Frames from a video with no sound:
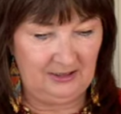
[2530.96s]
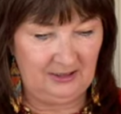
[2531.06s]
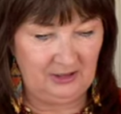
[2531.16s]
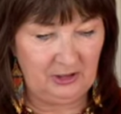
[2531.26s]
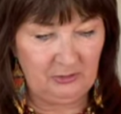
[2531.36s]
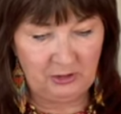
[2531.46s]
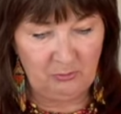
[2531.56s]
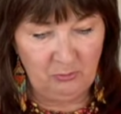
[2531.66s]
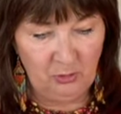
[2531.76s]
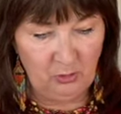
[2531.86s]
So
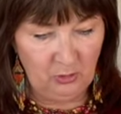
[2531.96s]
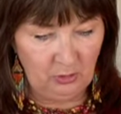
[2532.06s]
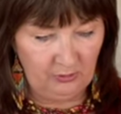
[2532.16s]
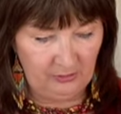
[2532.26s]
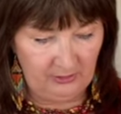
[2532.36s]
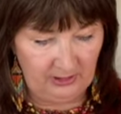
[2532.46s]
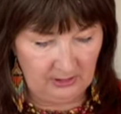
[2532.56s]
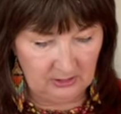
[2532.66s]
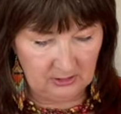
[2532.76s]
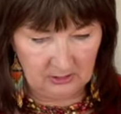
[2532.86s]
some more of
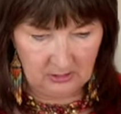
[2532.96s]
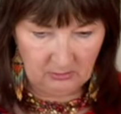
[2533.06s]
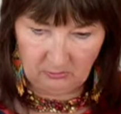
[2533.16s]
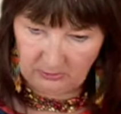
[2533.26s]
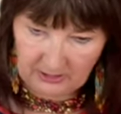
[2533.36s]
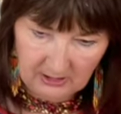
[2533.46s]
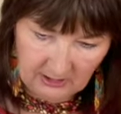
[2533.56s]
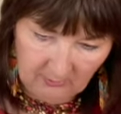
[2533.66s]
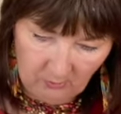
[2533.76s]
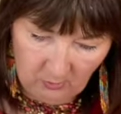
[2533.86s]
that. We didn't
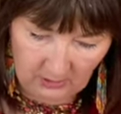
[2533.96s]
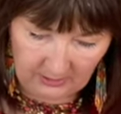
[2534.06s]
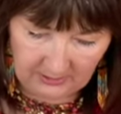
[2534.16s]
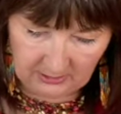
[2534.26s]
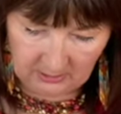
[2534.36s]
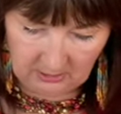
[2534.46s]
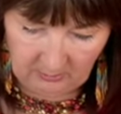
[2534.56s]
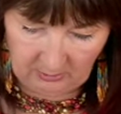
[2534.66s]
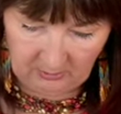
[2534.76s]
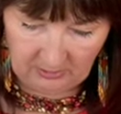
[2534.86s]
have white, I can't
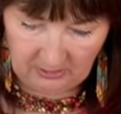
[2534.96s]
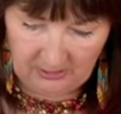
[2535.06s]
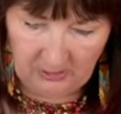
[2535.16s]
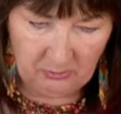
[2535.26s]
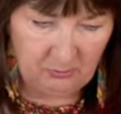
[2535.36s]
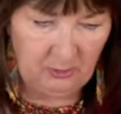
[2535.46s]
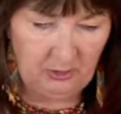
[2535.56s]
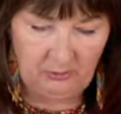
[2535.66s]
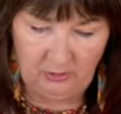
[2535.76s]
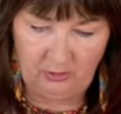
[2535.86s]
remember. I think it was
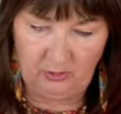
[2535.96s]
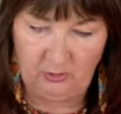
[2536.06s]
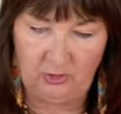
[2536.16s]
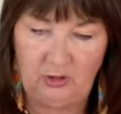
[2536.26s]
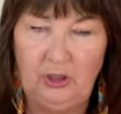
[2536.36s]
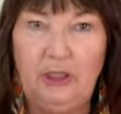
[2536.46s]
blue, the other one.